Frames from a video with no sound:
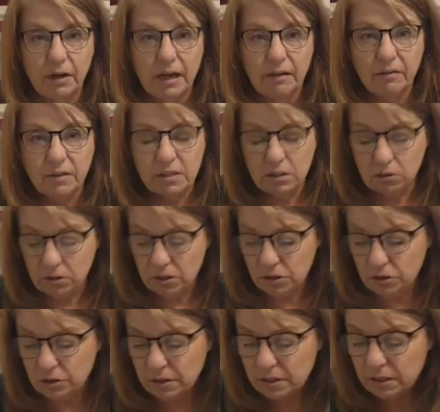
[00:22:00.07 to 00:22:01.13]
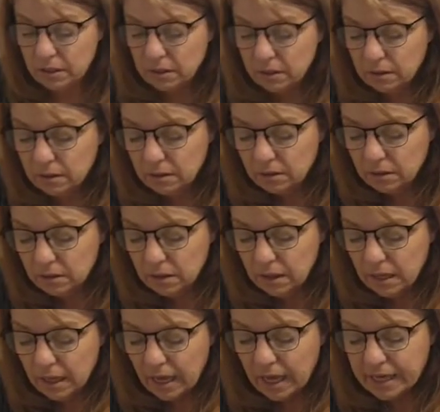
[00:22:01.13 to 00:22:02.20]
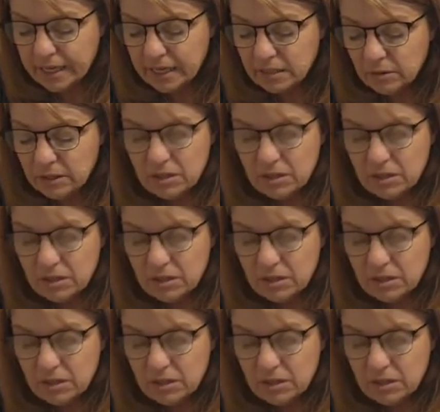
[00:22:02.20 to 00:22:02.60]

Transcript: this little stir stick. I guess because there's